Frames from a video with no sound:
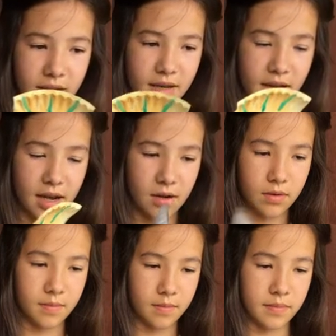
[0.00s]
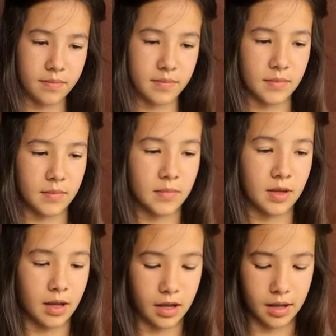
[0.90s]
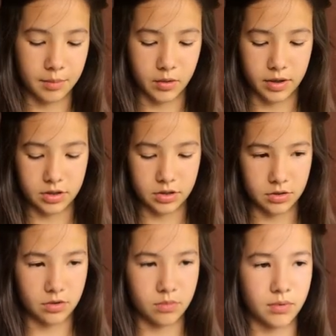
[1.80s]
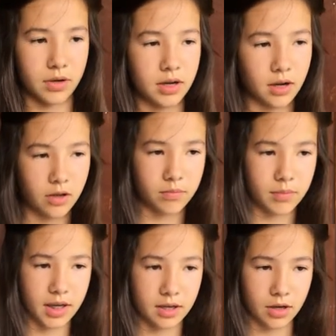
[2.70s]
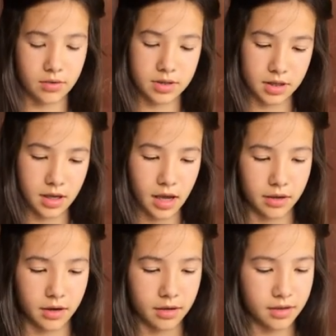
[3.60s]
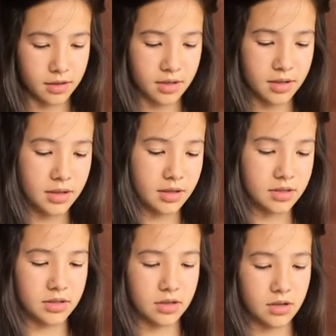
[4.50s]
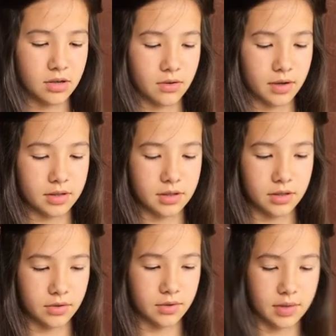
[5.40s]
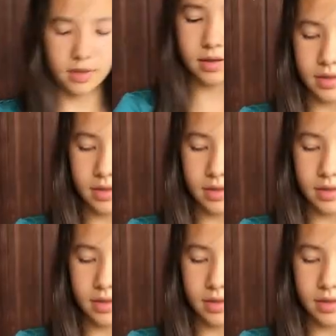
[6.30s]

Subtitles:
And now I'm going to put all of my goat together. So you're going to